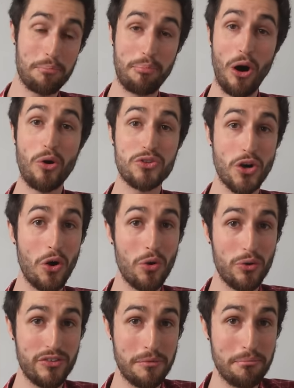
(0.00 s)
of poked
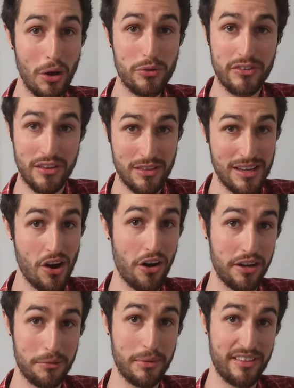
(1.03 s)
holes in most of the
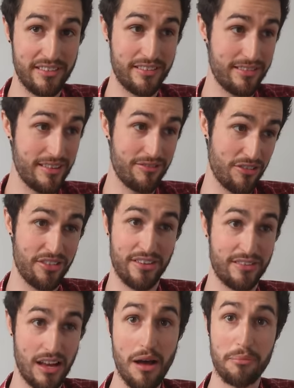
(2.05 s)
arguments for
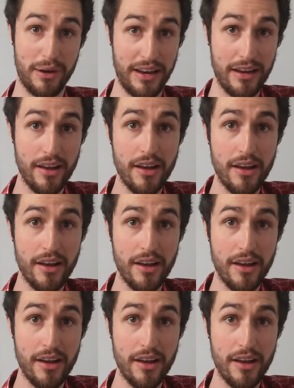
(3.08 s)
this company.